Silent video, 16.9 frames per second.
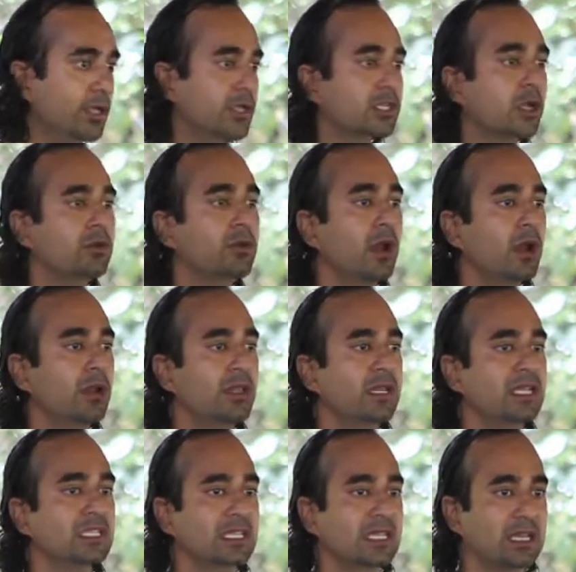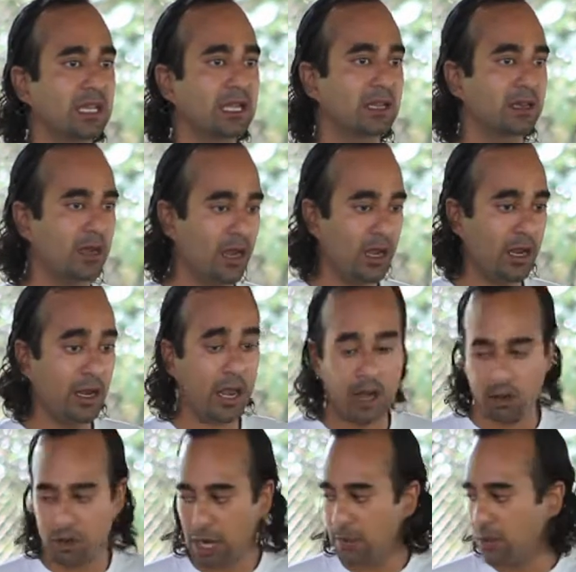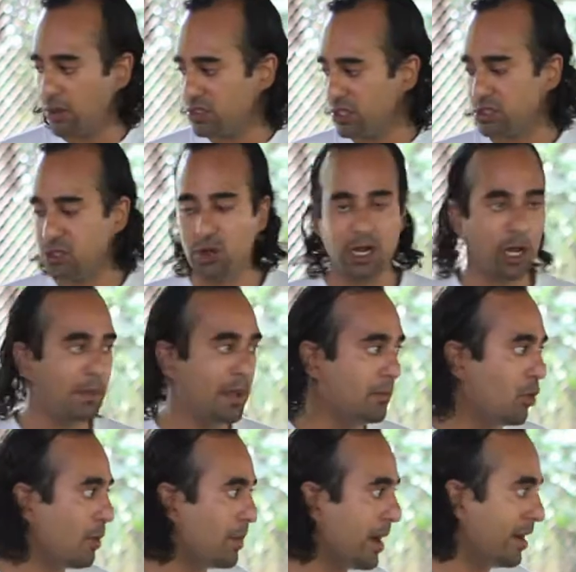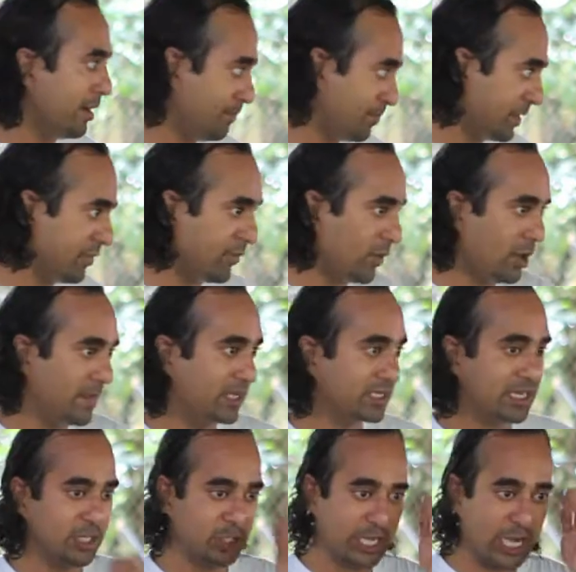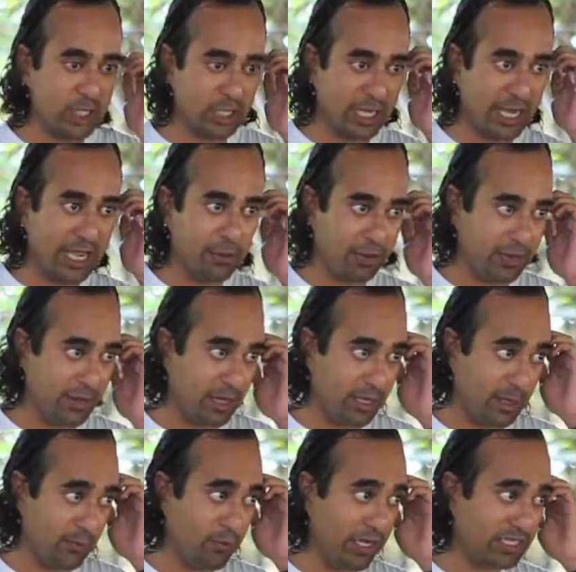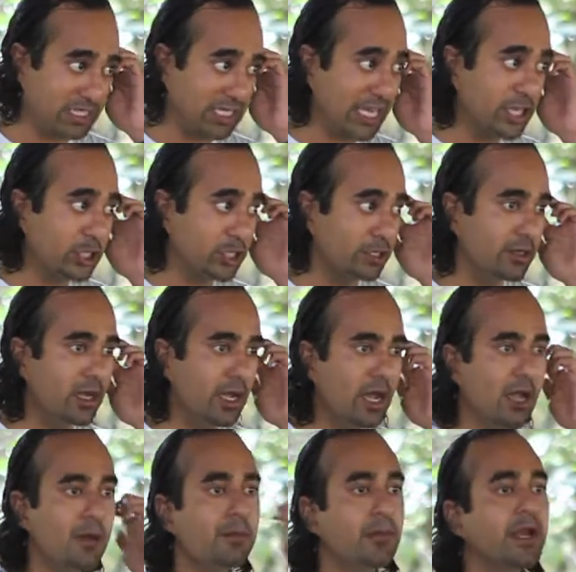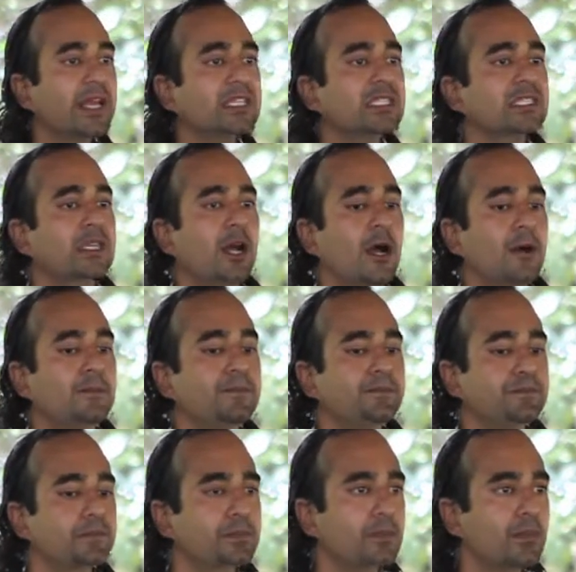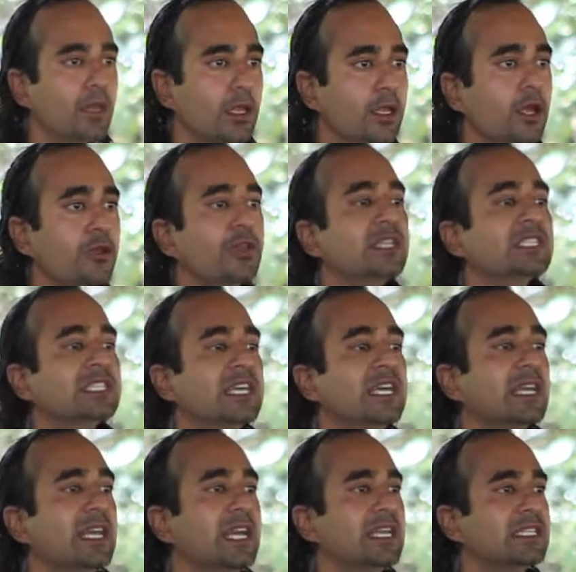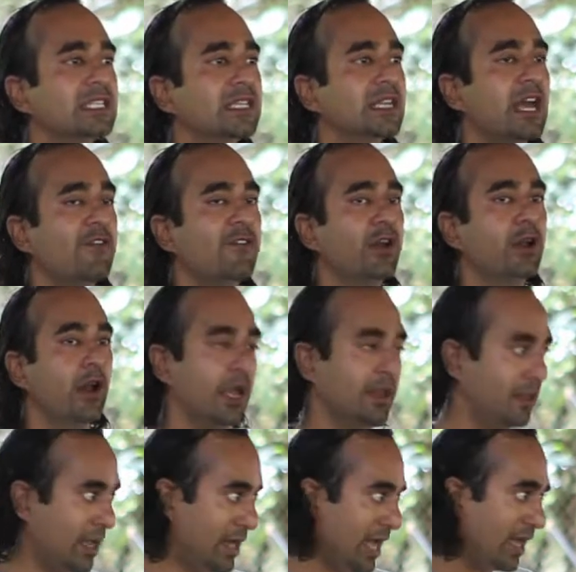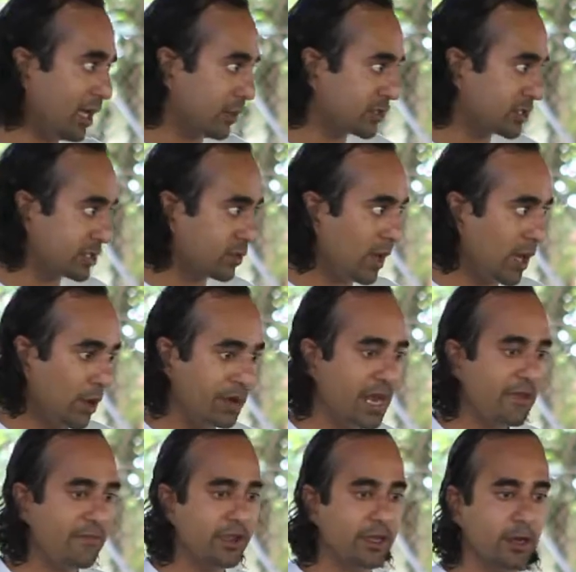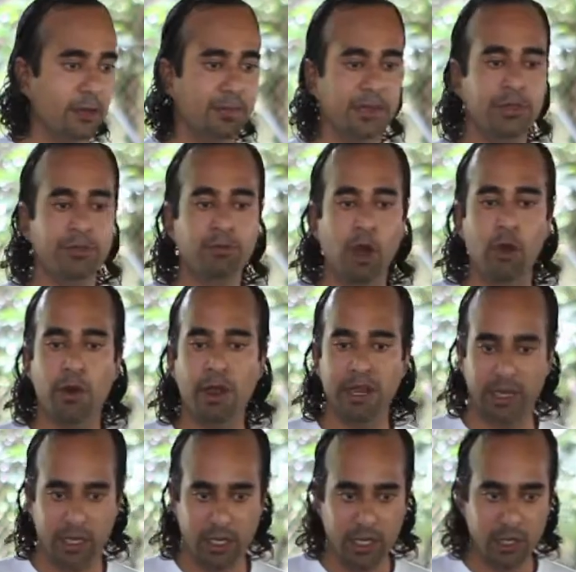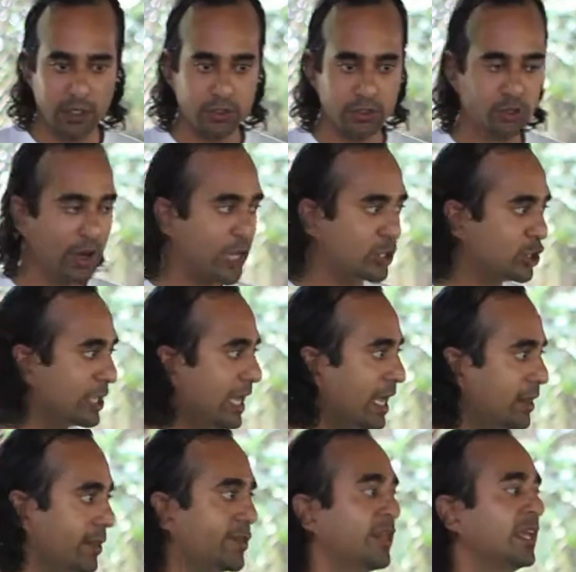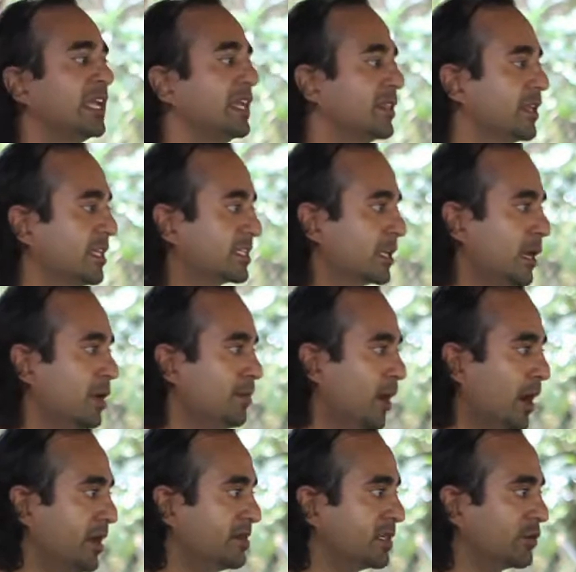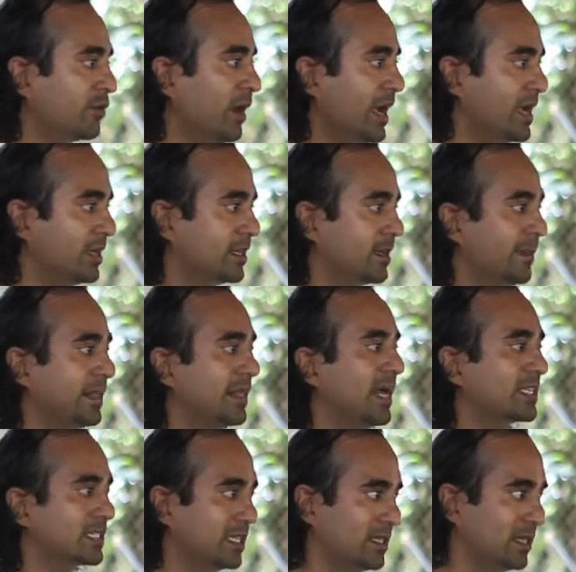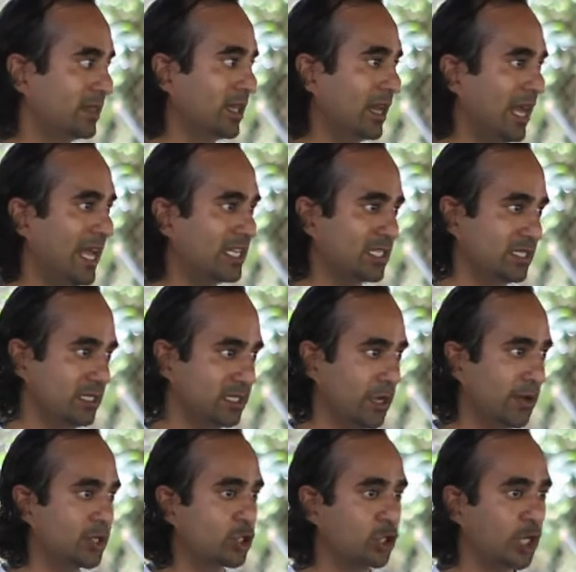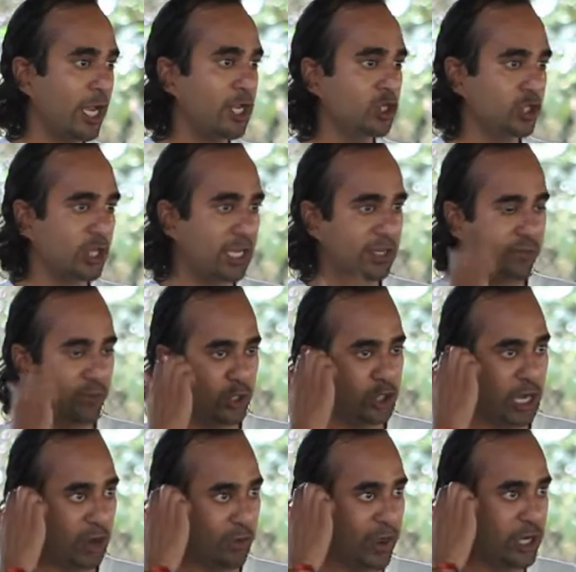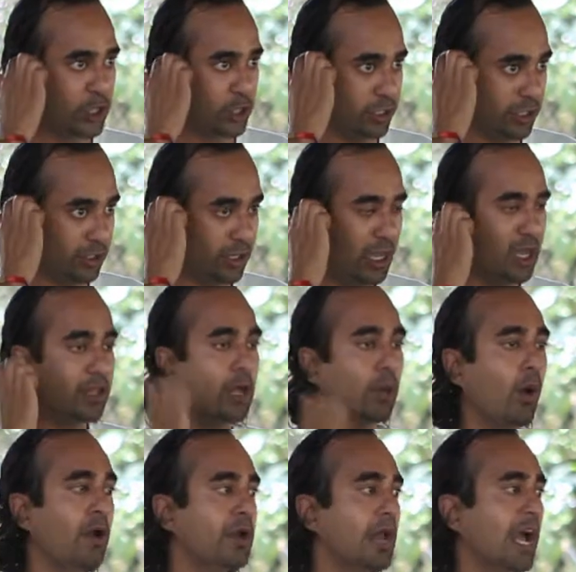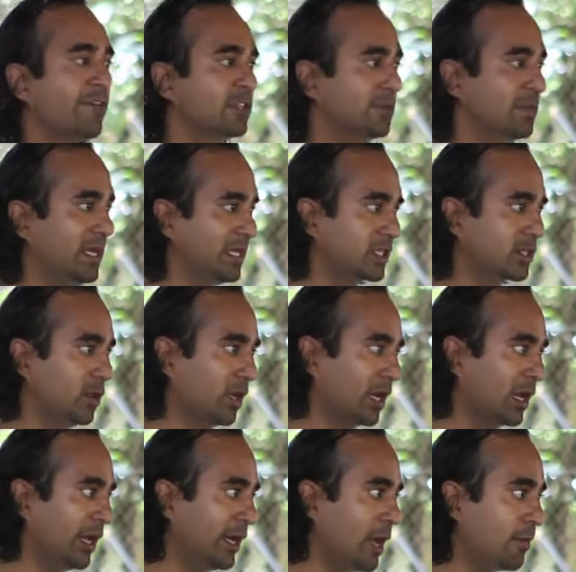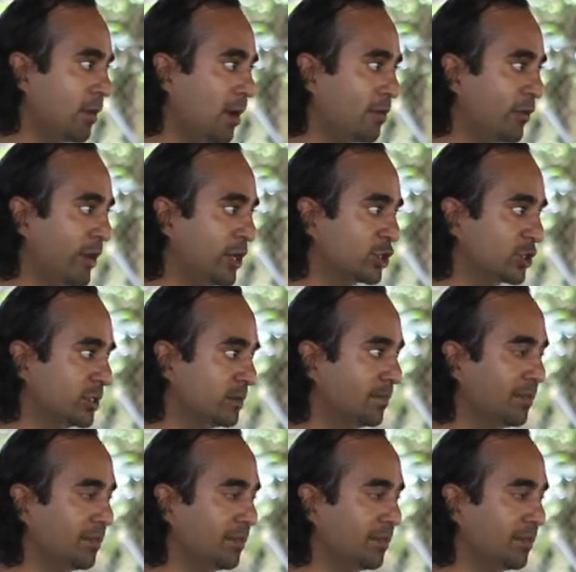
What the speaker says: So none of these, and I'll talk a little bit more about environmental education later in the presentation, but it's, these kids are never, and adults as well, are never going to be throwing trash again thinking that it's going to biodegrade. I mean, that's the lesson. So it's changed things for a generation, and there won't have to be this sort of cleanup operation